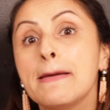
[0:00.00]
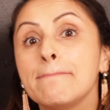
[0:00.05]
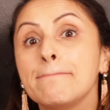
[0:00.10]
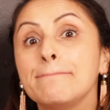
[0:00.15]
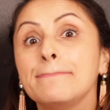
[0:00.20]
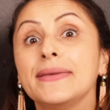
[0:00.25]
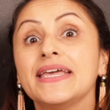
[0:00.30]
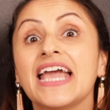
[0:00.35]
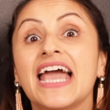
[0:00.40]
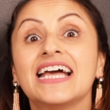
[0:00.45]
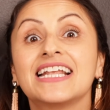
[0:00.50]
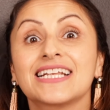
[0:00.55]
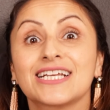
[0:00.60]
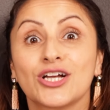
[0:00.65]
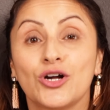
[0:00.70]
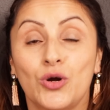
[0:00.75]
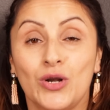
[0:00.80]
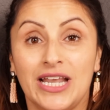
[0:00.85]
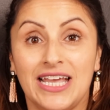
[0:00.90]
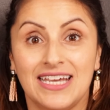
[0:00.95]

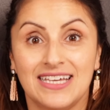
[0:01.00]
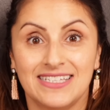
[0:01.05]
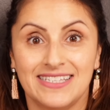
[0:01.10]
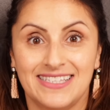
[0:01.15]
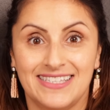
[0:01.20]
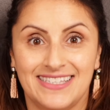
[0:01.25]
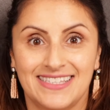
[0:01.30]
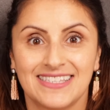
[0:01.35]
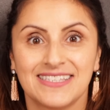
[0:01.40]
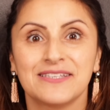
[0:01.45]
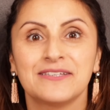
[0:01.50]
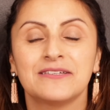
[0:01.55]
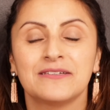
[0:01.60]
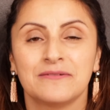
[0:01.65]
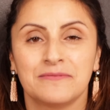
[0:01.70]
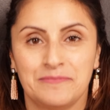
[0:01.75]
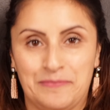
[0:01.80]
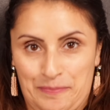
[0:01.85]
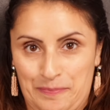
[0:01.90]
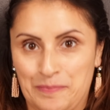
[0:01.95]
Miércoles.
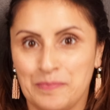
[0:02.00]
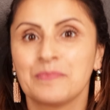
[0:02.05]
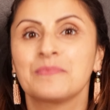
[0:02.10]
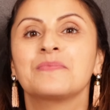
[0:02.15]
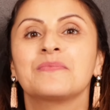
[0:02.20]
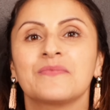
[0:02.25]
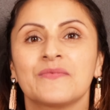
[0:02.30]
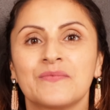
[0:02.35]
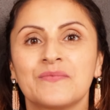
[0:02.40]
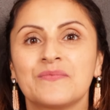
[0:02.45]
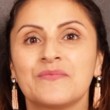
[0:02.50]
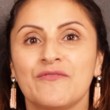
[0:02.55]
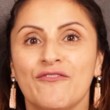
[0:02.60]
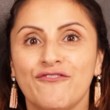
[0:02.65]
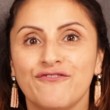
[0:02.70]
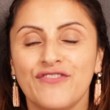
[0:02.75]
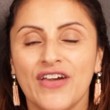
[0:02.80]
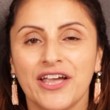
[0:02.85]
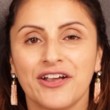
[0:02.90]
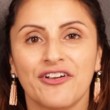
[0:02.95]

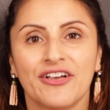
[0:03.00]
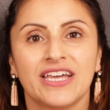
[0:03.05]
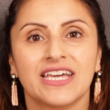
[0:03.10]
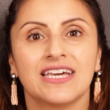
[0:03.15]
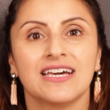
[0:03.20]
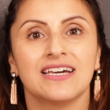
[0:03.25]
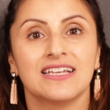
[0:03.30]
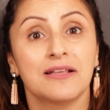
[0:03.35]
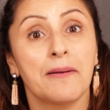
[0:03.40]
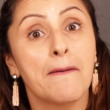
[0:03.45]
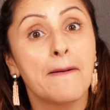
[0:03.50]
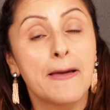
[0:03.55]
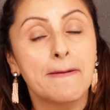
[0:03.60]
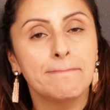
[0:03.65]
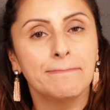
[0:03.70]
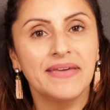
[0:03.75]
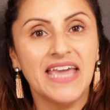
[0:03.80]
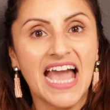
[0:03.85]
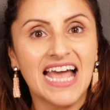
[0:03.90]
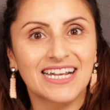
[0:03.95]
Very good.
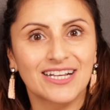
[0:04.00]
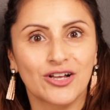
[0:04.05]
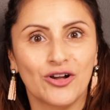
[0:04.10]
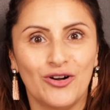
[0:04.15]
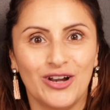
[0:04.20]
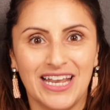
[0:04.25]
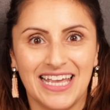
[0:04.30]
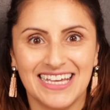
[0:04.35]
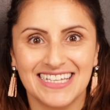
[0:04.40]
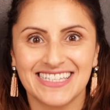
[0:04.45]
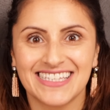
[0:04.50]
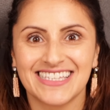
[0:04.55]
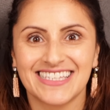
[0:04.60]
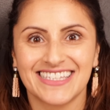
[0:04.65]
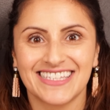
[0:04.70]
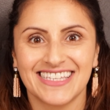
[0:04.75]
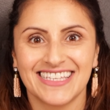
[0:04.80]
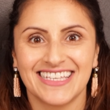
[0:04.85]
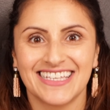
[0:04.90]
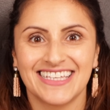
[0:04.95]

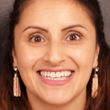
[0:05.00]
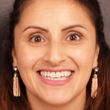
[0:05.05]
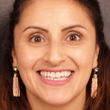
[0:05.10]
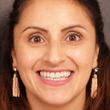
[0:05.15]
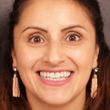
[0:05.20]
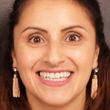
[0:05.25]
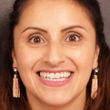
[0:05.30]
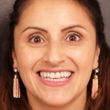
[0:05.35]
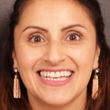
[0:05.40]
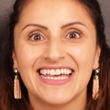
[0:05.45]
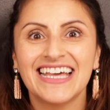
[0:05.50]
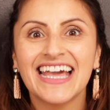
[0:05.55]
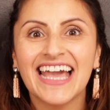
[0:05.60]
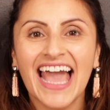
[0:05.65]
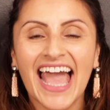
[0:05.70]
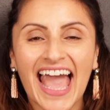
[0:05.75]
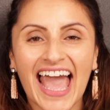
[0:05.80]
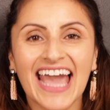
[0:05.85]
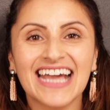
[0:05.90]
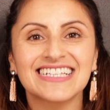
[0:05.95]
Miércoles.
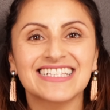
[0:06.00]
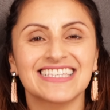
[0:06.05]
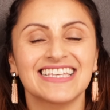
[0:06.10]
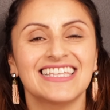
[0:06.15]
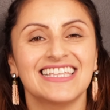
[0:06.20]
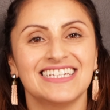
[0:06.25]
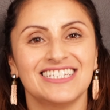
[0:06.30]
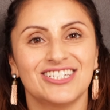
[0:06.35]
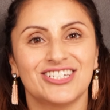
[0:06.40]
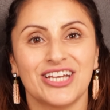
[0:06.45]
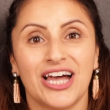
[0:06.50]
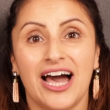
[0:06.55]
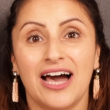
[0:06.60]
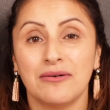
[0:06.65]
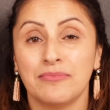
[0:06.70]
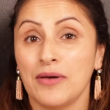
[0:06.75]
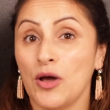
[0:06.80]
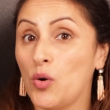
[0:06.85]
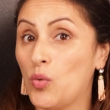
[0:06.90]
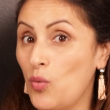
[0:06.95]
Excellent
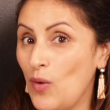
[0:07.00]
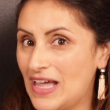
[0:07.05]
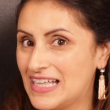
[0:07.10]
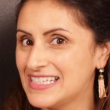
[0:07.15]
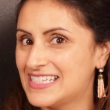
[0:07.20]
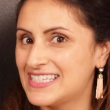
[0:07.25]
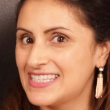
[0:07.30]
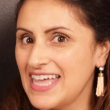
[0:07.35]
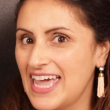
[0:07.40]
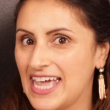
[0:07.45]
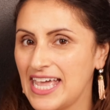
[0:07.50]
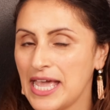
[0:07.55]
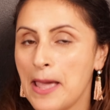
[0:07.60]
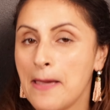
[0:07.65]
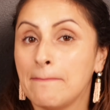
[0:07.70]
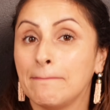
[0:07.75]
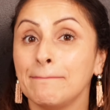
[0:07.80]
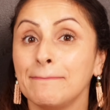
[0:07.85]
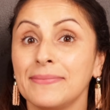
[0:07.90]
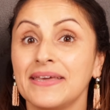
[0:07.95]
job. Wednesday.
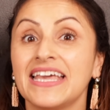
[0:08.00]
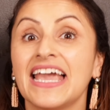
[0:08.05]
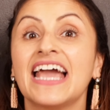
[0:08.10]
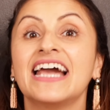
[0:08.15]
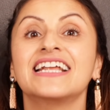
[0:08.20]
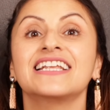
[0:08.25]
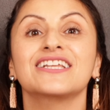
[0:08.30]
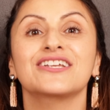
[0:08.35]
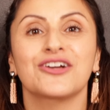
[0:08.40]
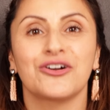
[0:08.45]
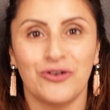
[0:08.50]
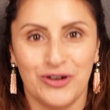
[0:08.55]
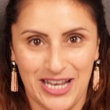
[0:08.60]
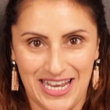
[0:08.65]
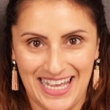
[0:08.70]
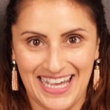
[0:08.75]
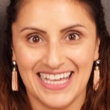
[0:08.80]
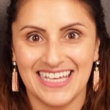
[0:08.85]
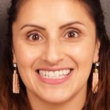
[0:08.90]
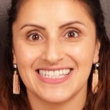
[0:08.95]

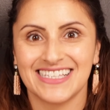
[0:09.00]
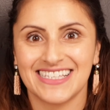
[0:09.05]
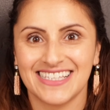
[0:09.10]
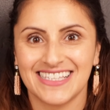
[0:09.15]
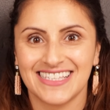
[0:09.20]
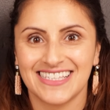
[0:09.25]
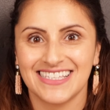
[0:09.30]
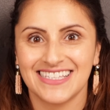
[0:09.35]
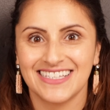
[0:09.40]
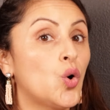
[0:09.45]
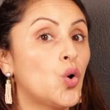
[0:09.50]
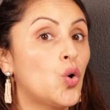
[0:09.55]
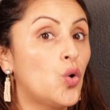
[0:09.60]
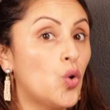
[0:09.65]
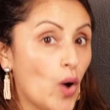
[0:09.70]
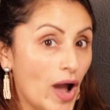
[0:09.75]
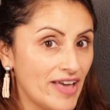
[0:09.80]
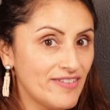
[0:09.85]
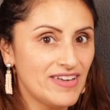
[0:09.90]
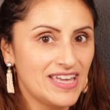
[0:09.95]
Miércoles.
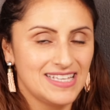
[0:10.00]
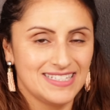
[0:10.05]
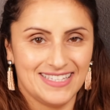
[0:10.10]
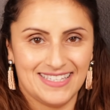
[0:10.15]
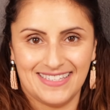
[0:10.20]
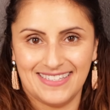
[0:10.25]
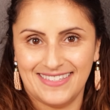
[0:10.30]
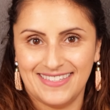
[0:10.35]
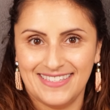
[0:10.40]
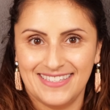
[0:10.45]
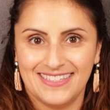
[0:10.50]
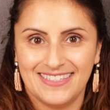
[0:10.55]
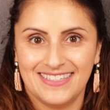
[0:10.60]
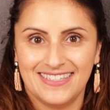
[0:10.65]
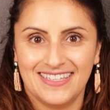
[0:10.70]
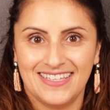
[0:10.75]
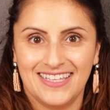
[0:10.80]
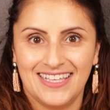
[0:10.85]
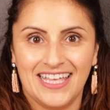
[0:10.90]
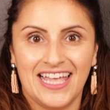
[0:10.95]
Jueves.
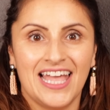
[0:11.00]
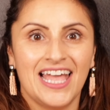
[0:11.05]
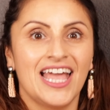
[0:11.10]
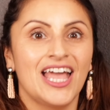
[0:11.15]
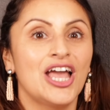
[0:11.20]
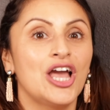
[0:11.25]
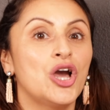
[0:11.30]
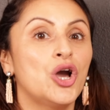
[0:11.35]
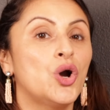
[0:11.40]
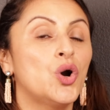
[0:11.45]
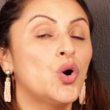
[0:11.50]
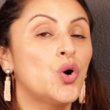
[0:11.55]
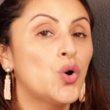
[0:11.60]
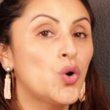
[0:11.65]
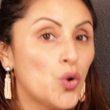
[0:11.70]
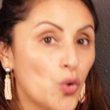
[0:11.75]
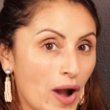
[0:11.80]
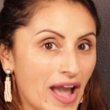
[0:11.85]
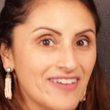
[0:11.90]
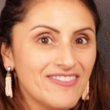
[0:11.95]

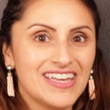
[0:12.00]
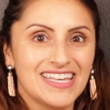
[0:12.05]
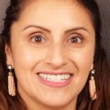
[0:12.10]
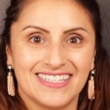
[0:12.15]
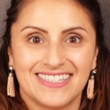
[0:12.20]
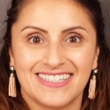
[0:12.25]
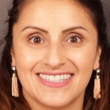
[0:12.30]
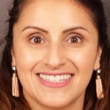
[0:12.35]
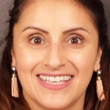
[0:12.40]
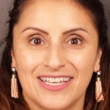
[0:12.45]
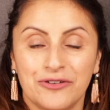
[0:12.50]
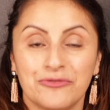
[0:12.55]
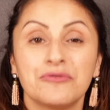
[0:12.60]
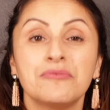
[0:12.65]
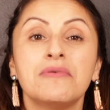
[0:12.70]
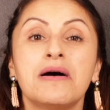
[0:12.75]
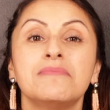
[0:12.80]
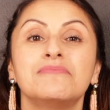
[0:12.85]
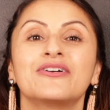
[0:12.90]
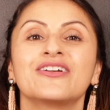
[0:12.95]
Jueves.
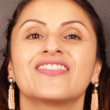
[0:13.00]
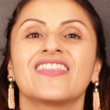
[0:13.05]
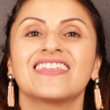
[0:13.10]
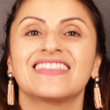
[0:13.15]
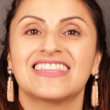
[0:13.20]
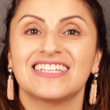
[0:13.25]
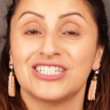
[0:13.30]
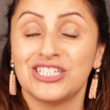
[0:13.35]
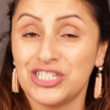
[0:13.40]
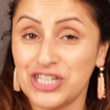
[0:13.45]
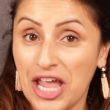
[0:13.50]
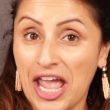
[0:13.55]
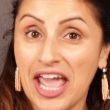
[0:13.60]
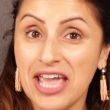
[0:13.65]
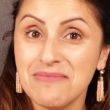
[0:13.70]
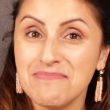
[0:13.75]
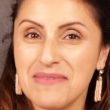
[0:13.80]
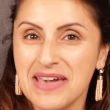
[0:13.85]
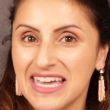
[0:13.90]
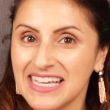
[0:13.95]
Remember that the
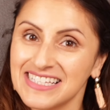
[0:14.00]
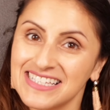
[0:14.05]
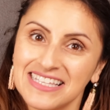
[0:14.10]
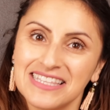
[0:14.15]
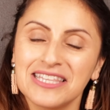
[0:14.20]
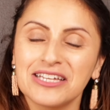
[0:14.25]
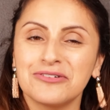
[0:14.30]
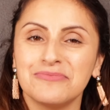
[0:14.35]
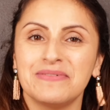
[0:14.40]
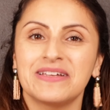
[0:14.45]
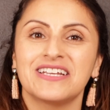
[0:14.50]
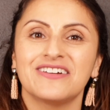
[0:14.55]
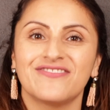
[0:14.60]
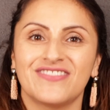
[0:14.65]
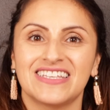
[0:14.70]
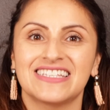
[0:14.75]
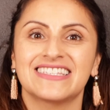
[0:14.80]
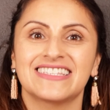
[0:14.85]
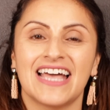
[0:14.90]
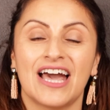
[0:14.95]
J makes a little bit
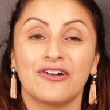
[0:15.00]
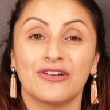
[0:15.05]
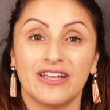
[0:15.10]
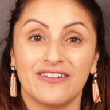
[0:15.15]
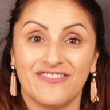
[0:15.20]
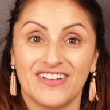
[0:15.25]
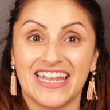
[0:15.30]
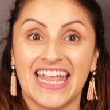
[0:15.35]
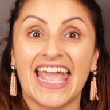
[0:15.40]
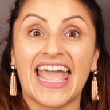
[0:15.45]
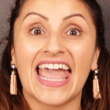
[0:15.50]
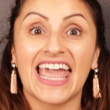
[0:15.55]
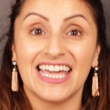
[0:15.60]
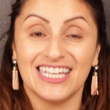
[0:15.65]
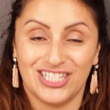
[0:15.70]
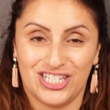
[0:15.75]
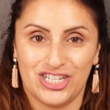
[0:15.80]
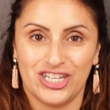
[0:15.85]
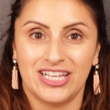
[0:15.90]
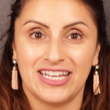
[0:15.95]
of the sound of an
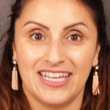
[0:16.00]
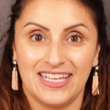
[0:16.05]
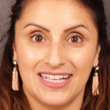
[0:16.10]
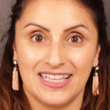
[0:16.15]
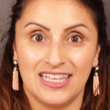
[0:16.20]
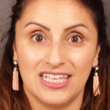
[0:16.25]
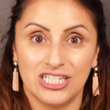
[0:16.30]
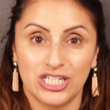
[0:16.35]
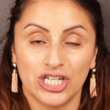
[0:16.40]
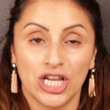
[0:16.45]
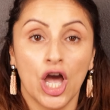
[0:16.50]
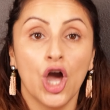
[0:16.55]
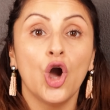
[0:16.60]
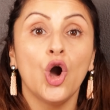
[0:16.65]
H in English.